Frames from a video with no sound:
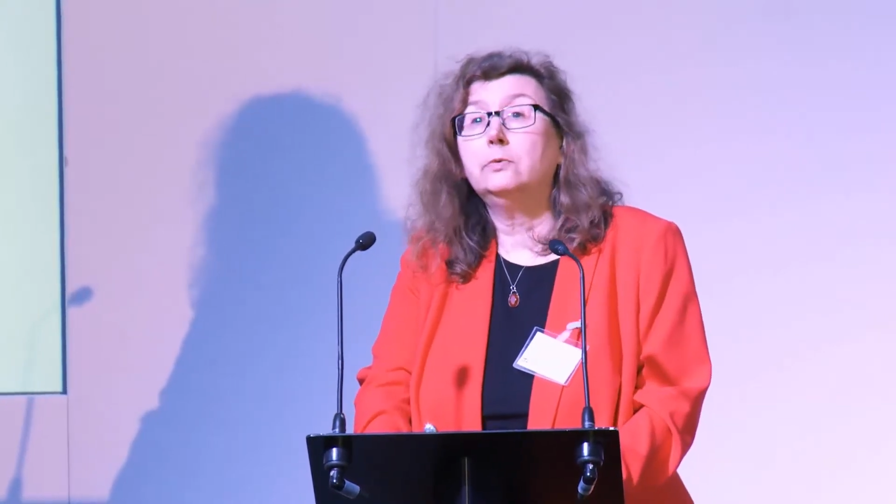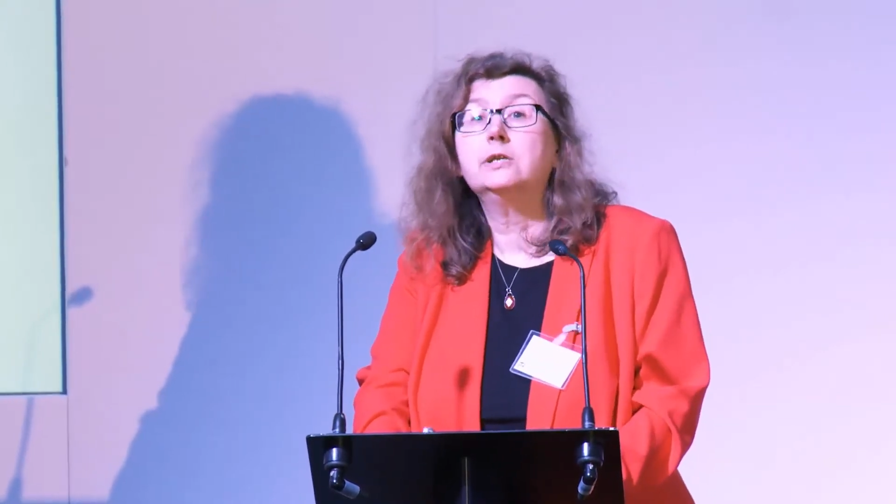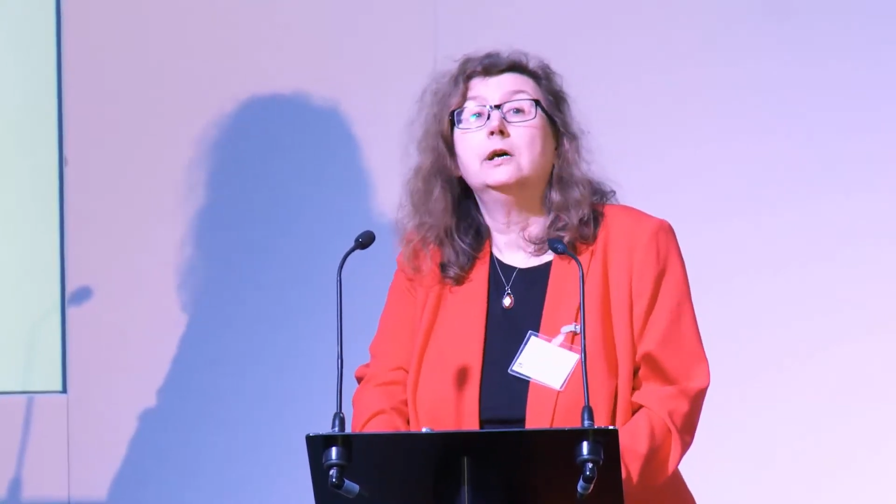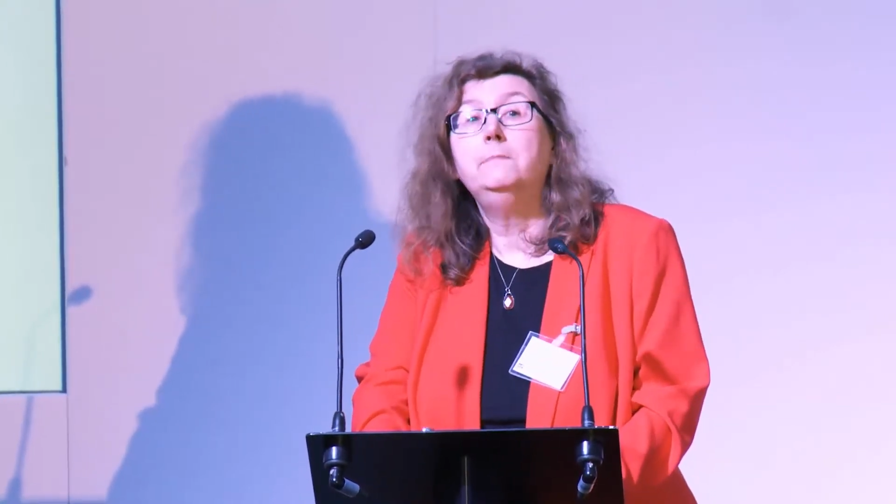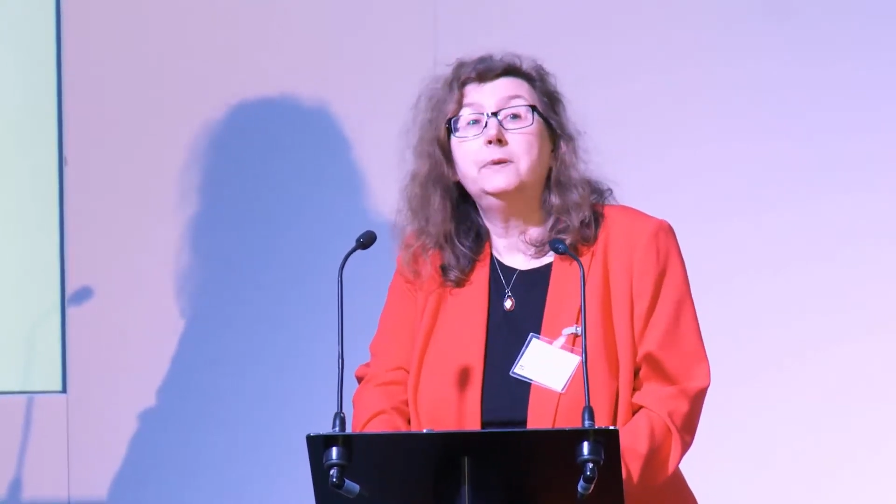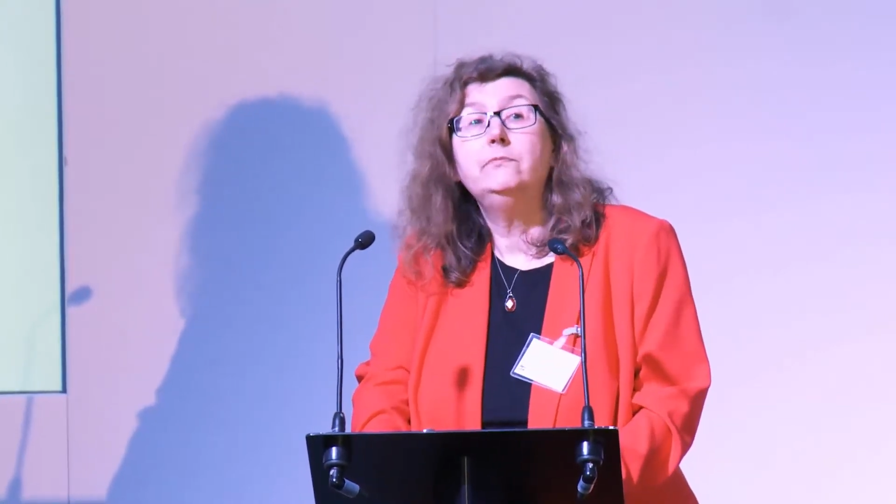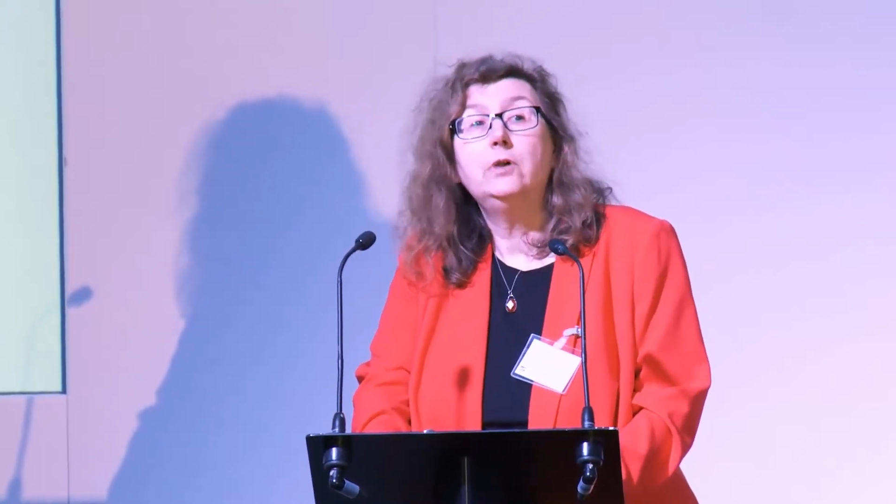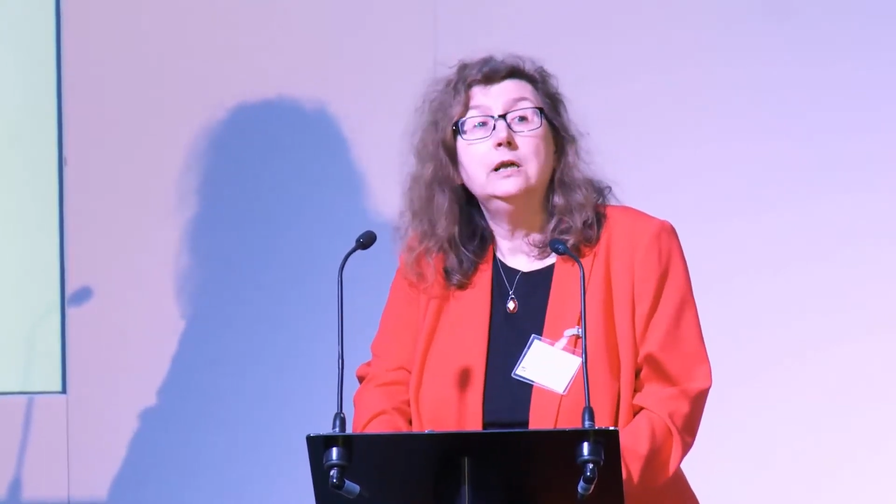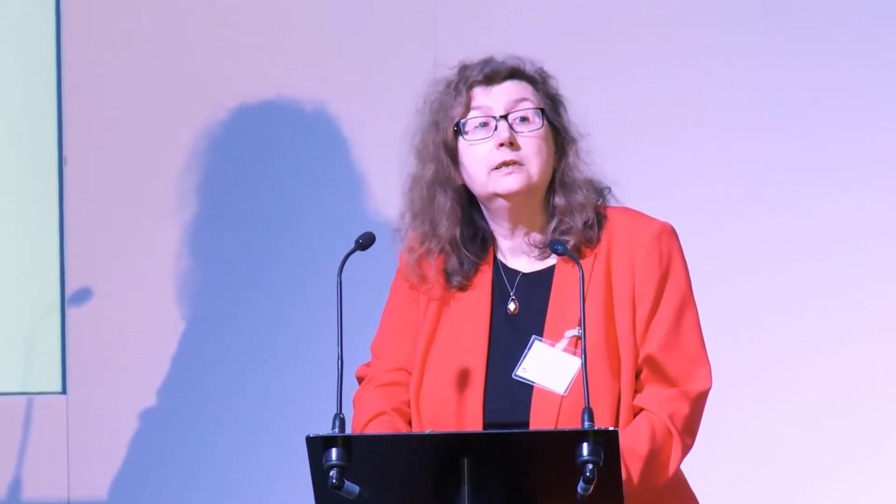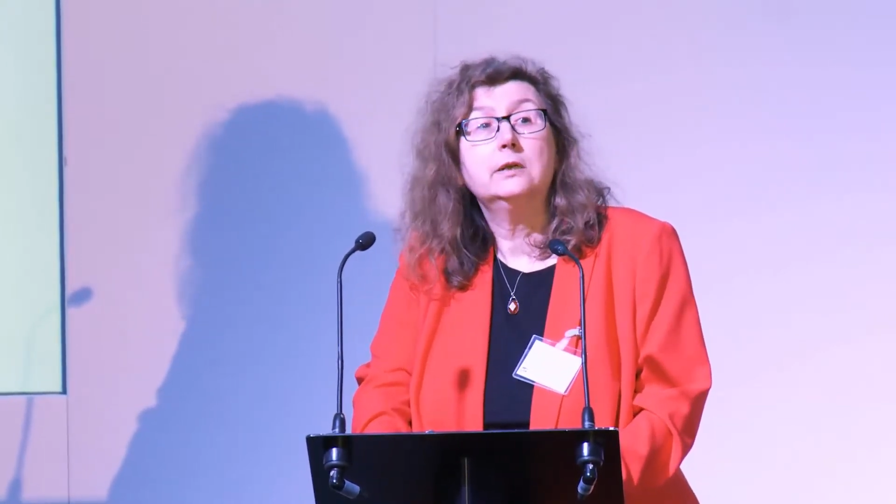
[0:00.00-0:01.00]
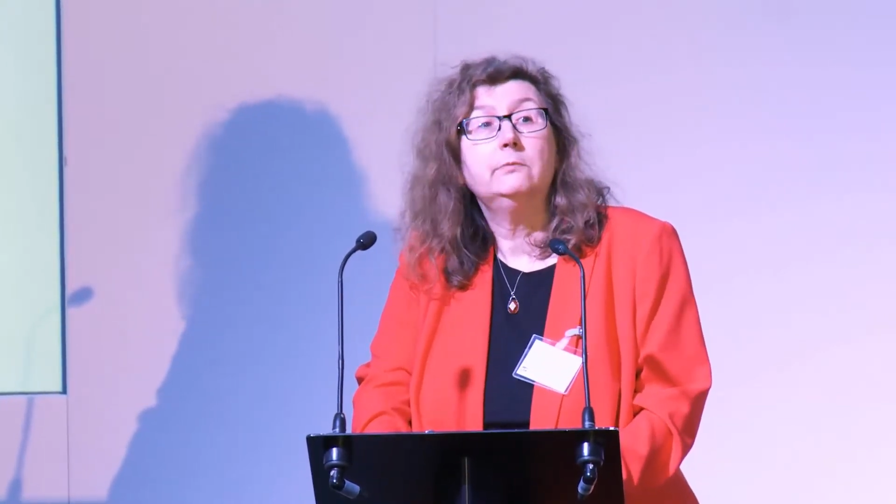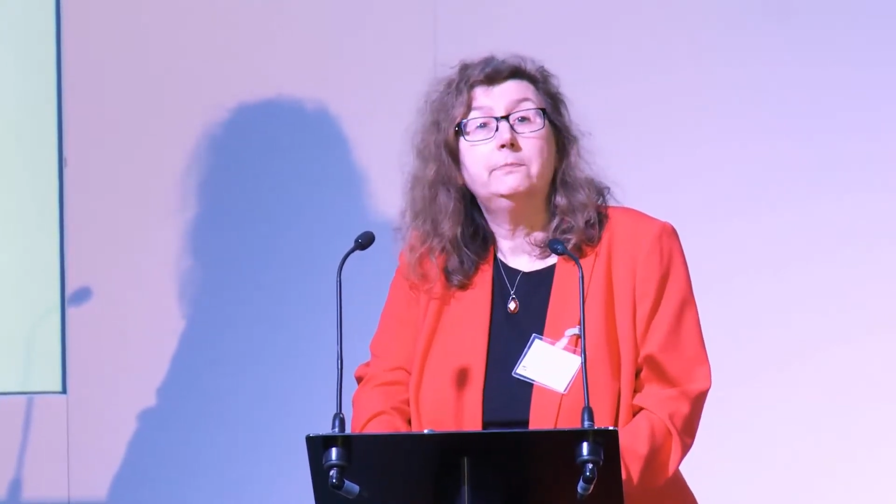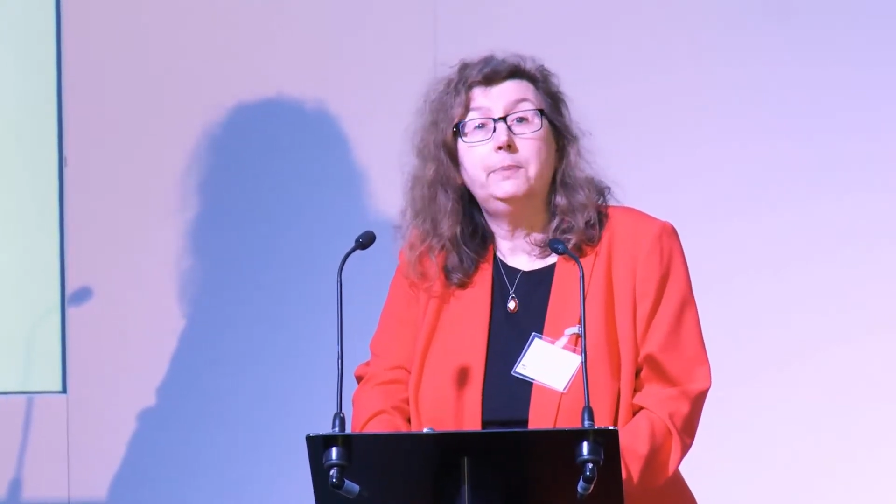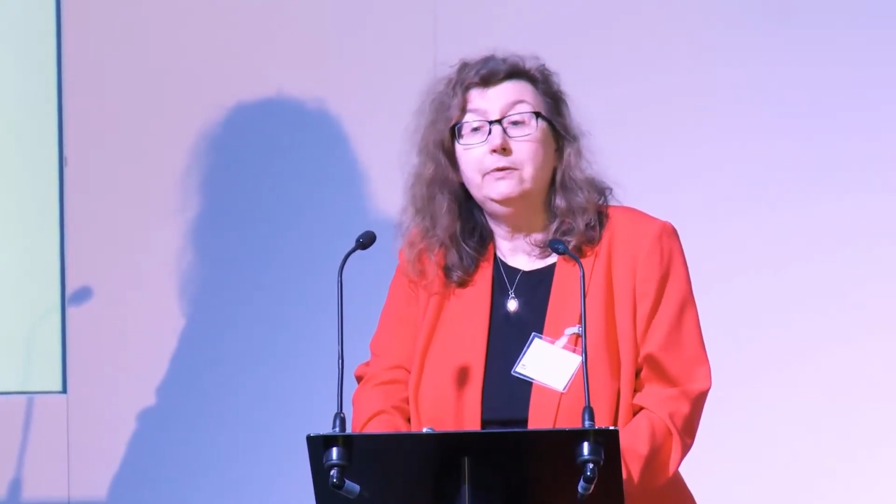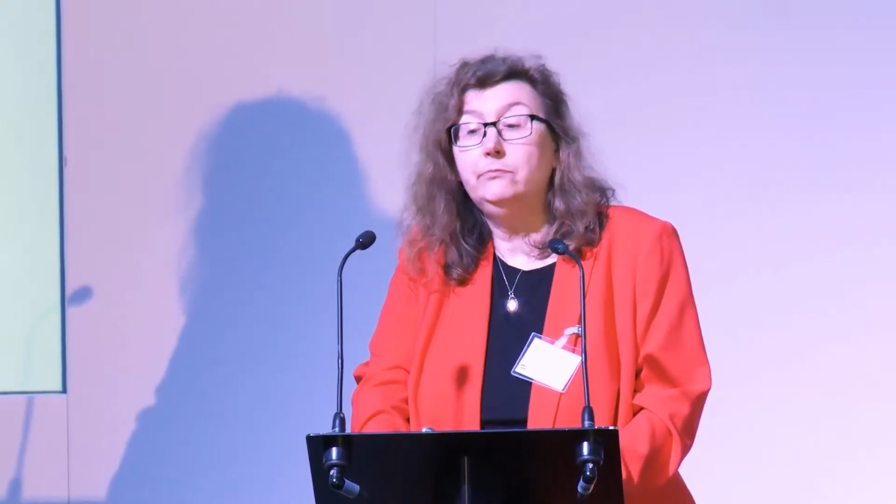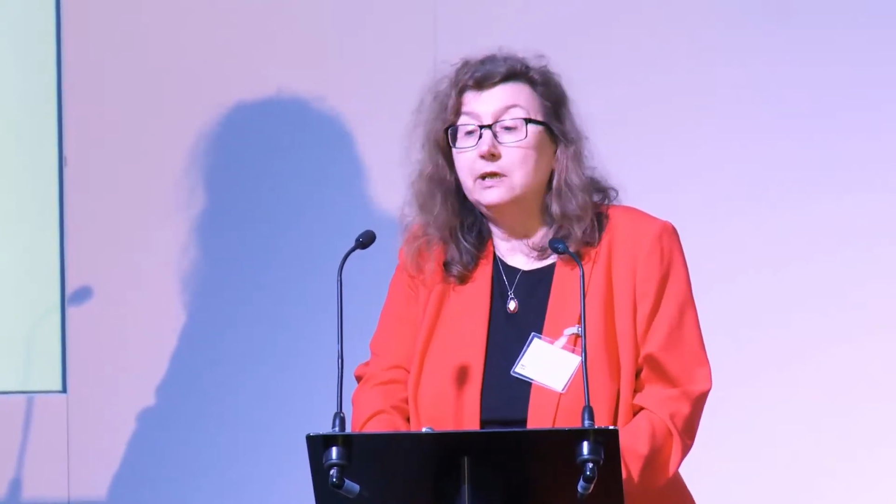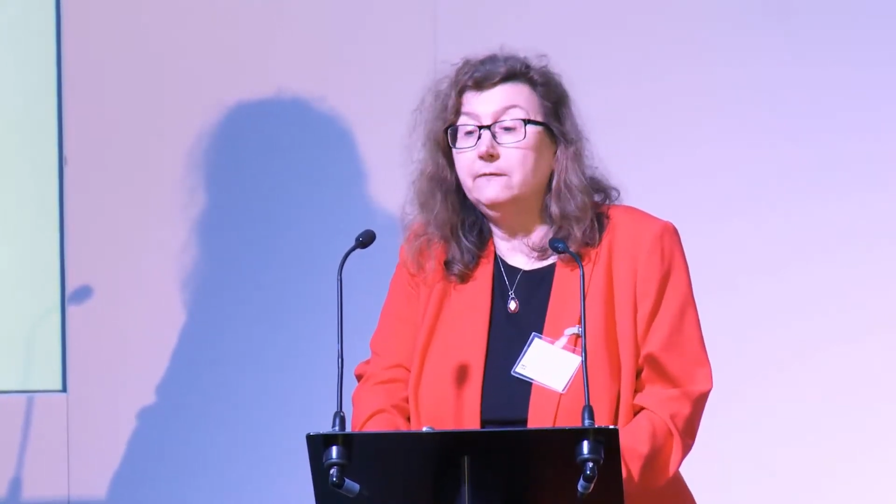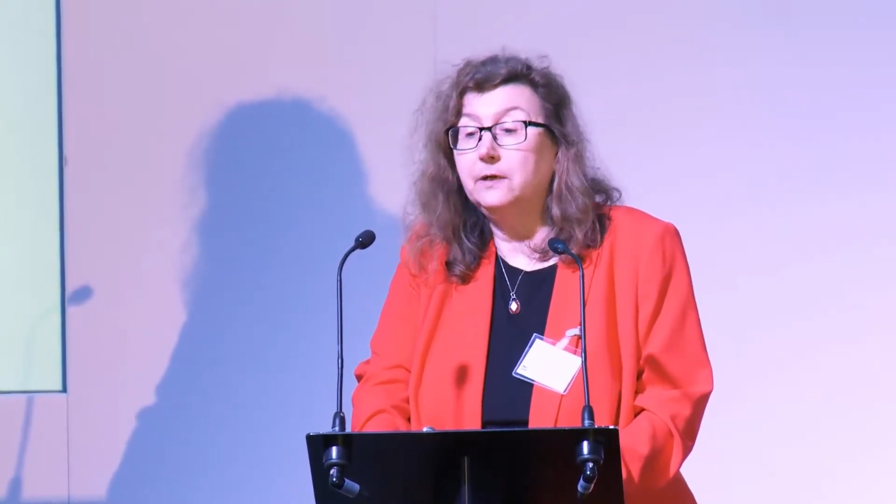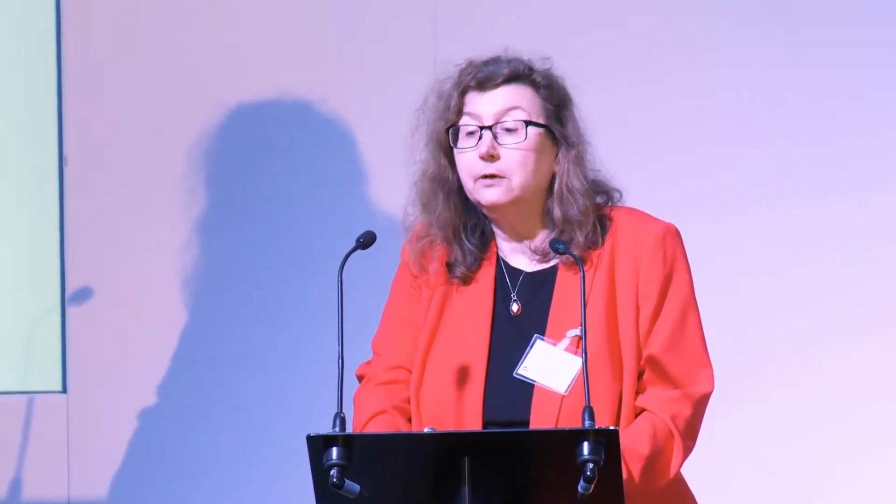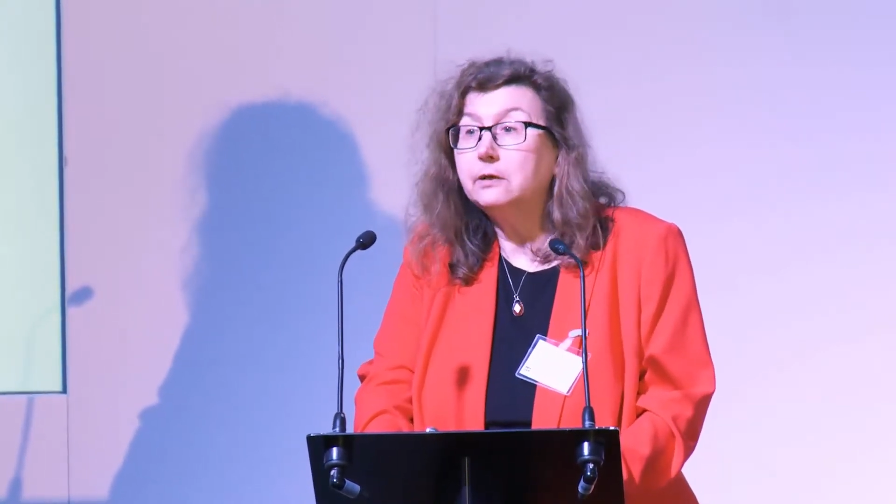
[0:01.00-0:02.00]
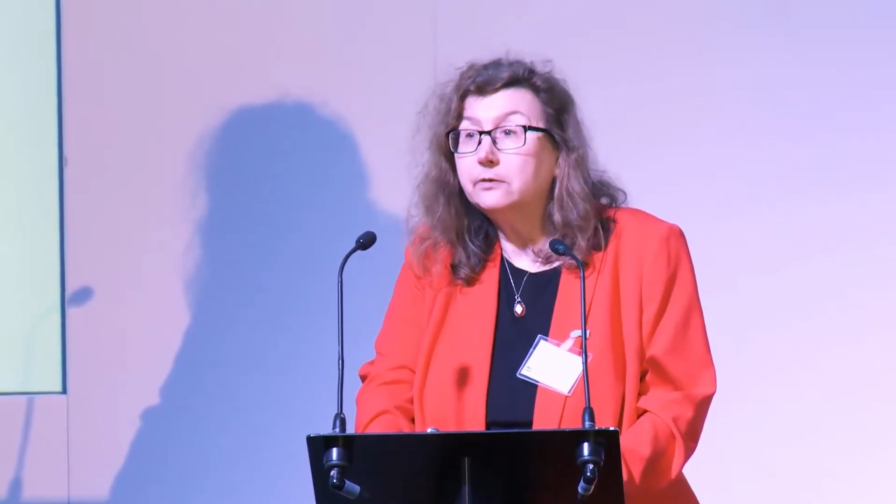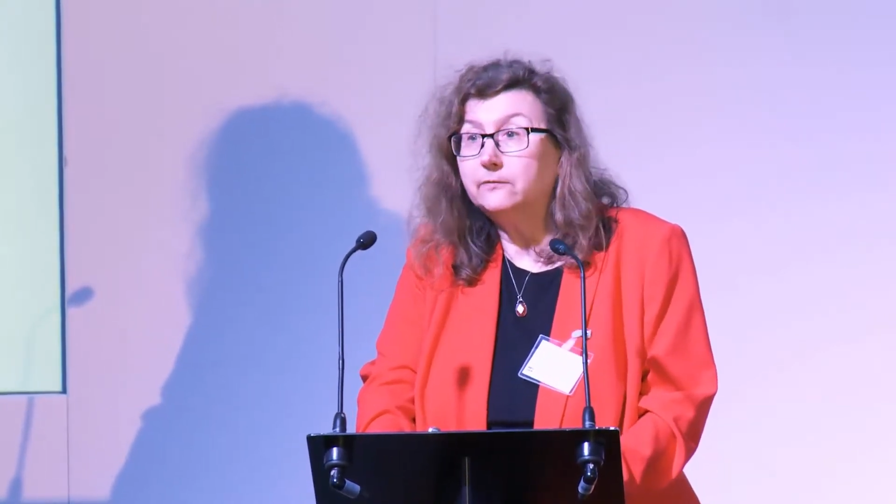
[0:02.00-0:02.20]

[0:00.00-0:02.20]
which I've been writing with Ben Reeve-Lewis